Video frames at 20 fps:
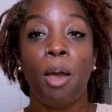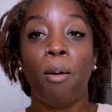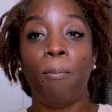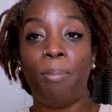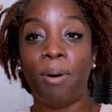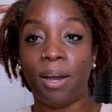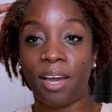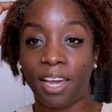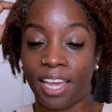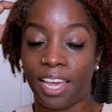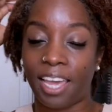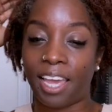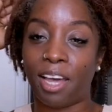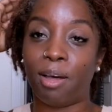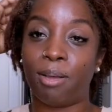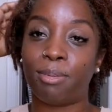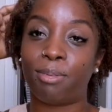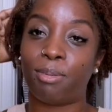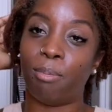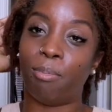but it
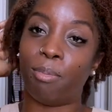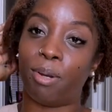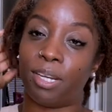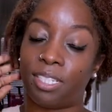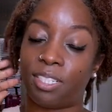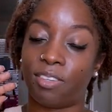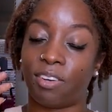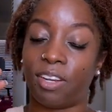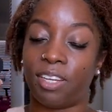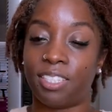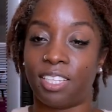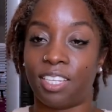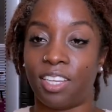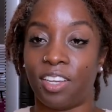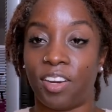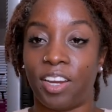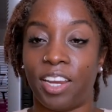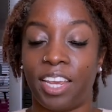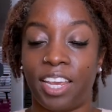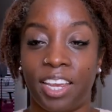helps with moisturizing
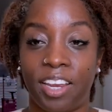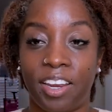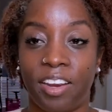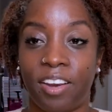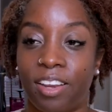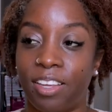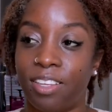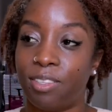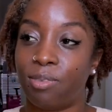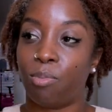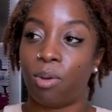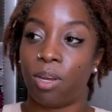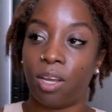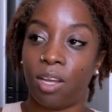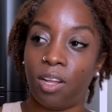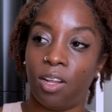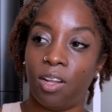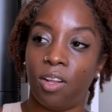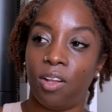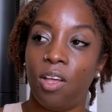your hair as
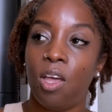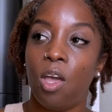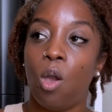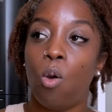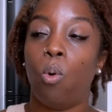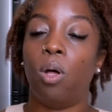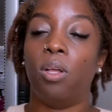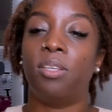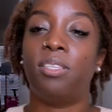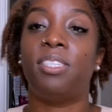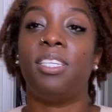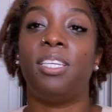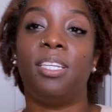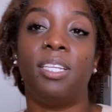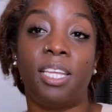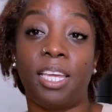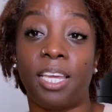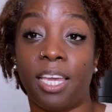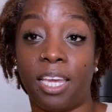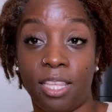well, while
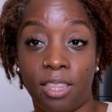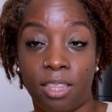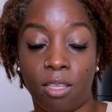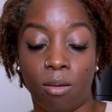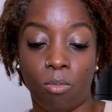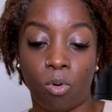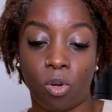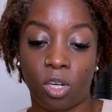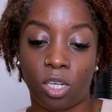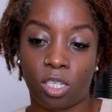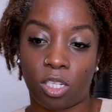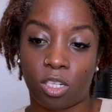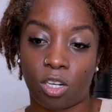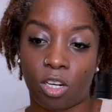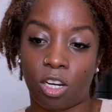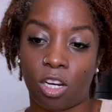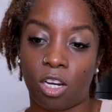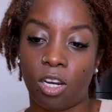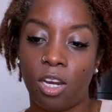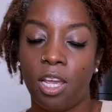sealing in the
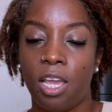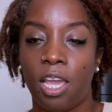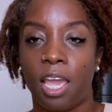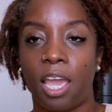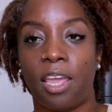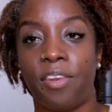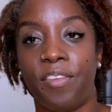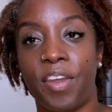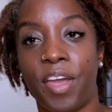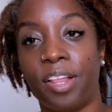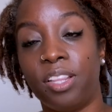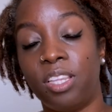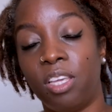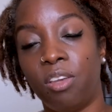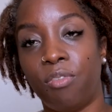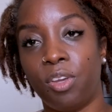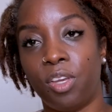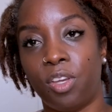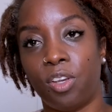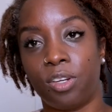moisture and not
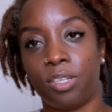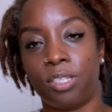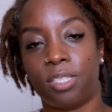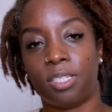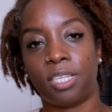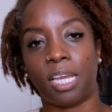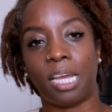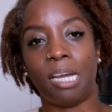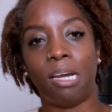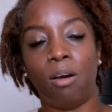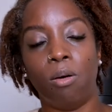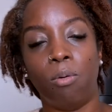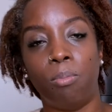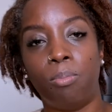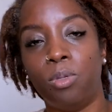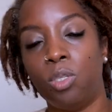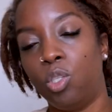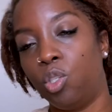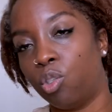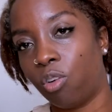leaving your
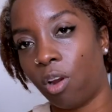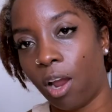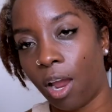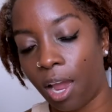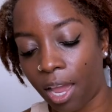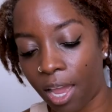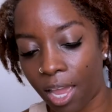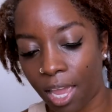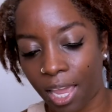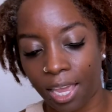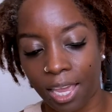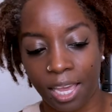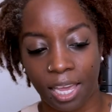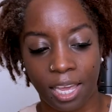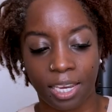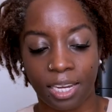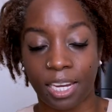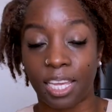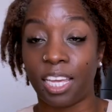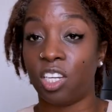scalp dry
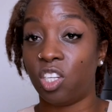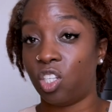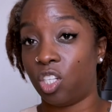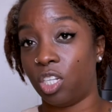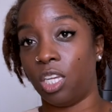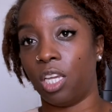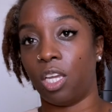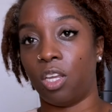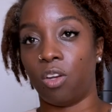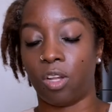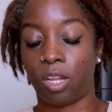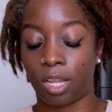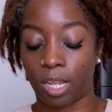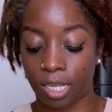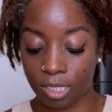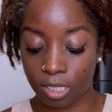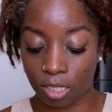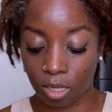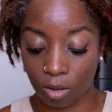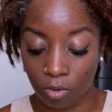and itchy and all
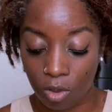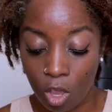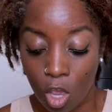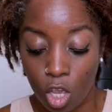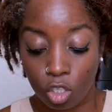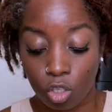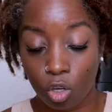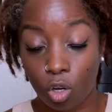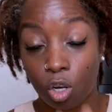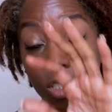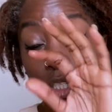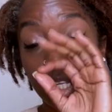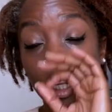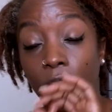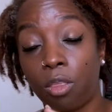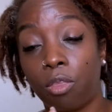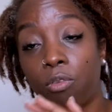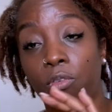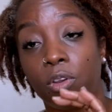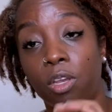that stuff. So those are
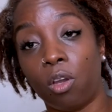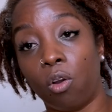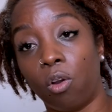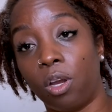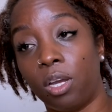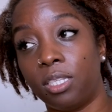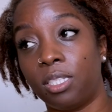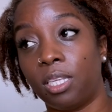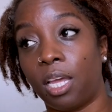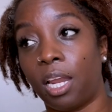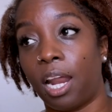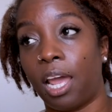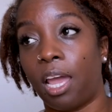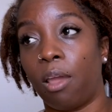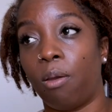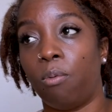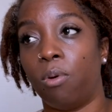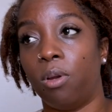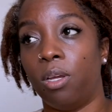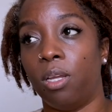the three oils that
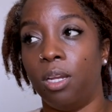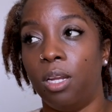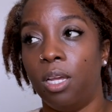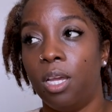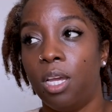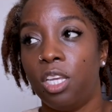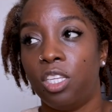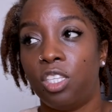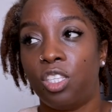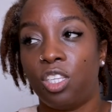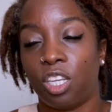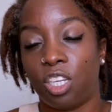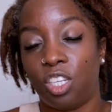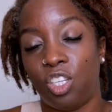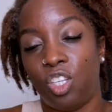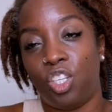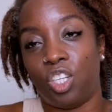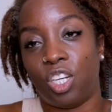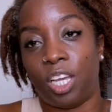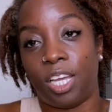I would
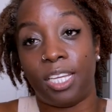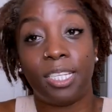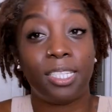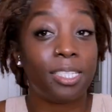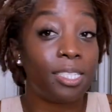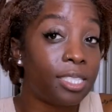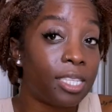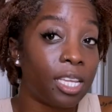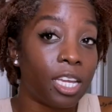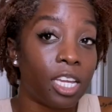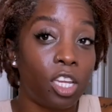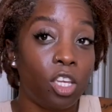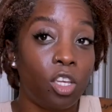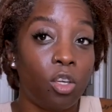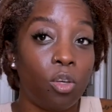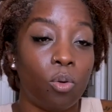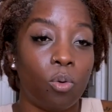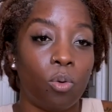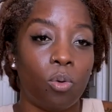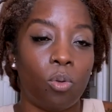suggest that
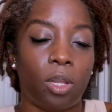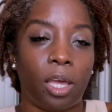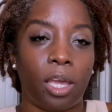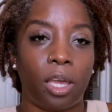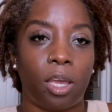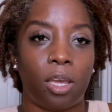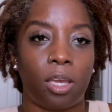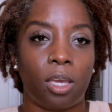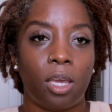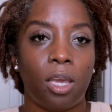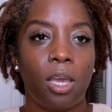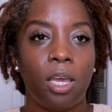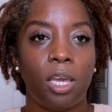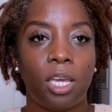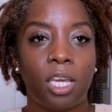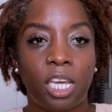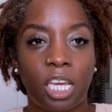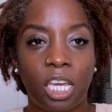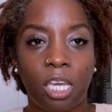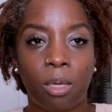you like
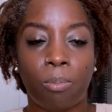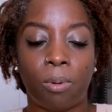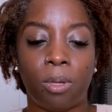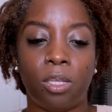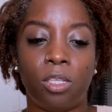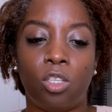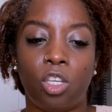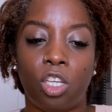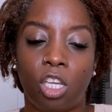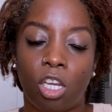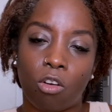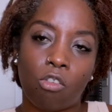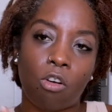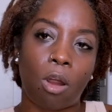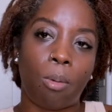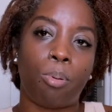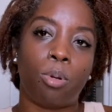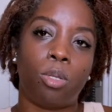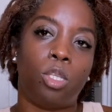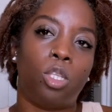keep into your
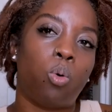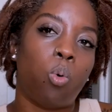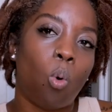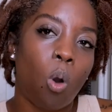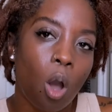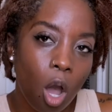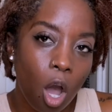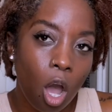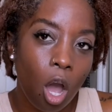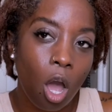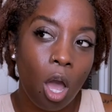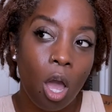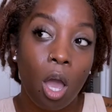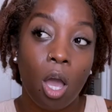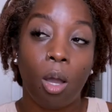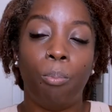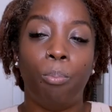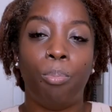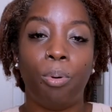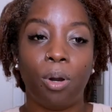repertoire,
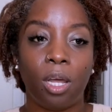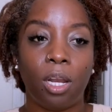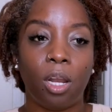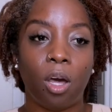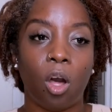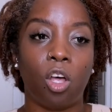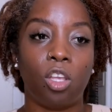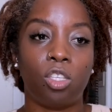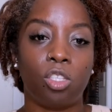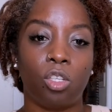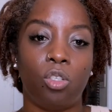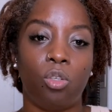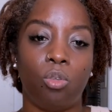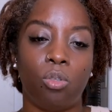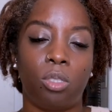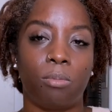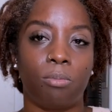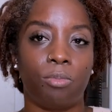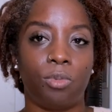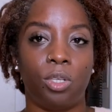but also do
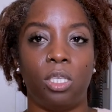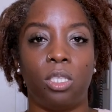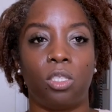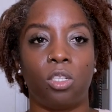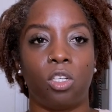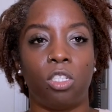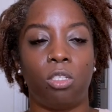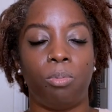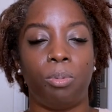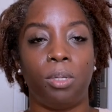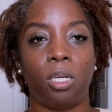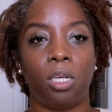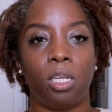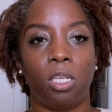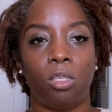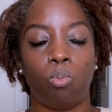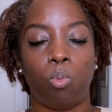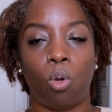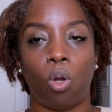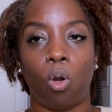some research,
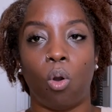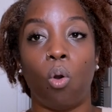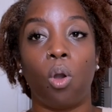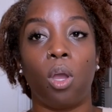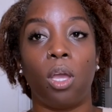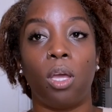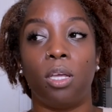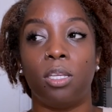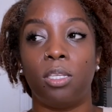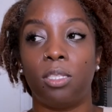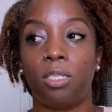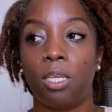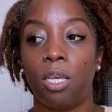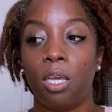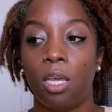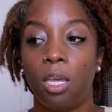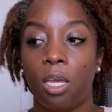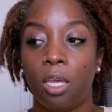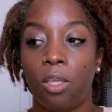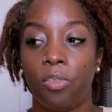because what oils
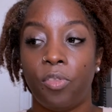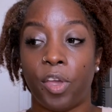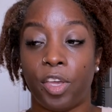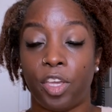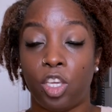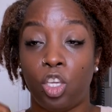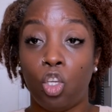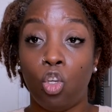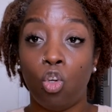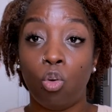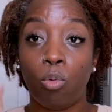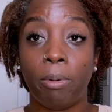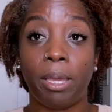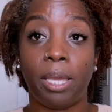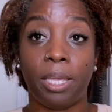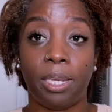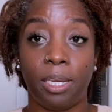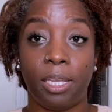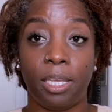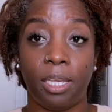that you
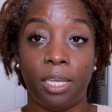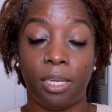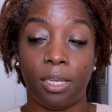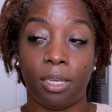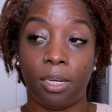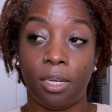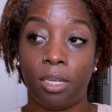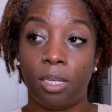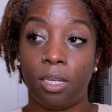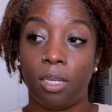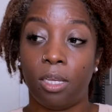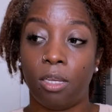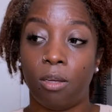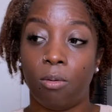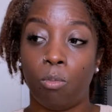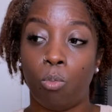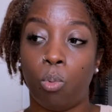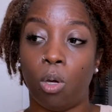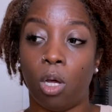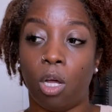may need
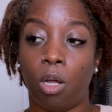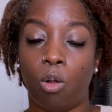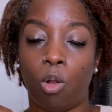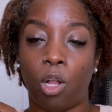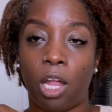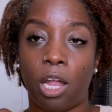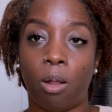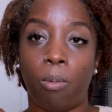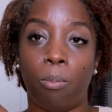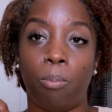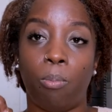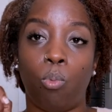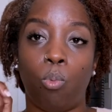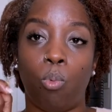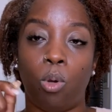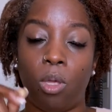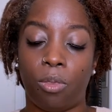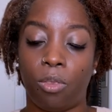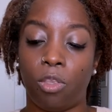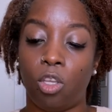will
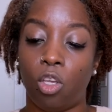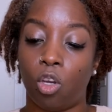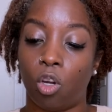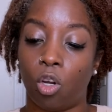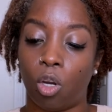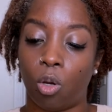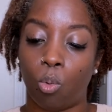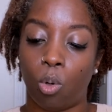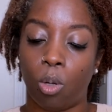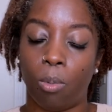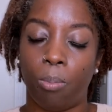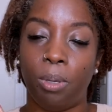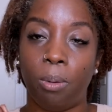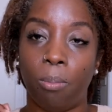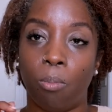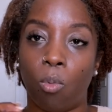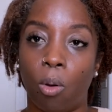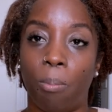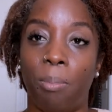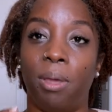be
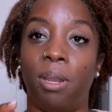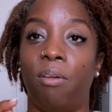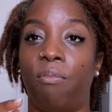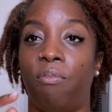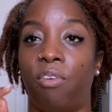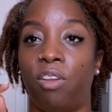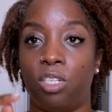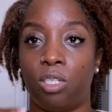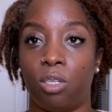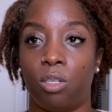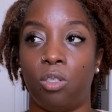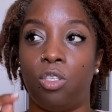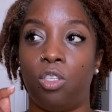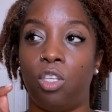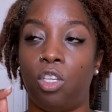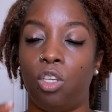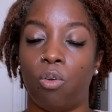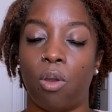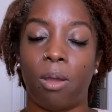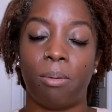more beneficial to
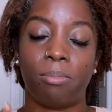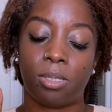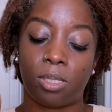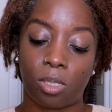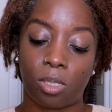you. I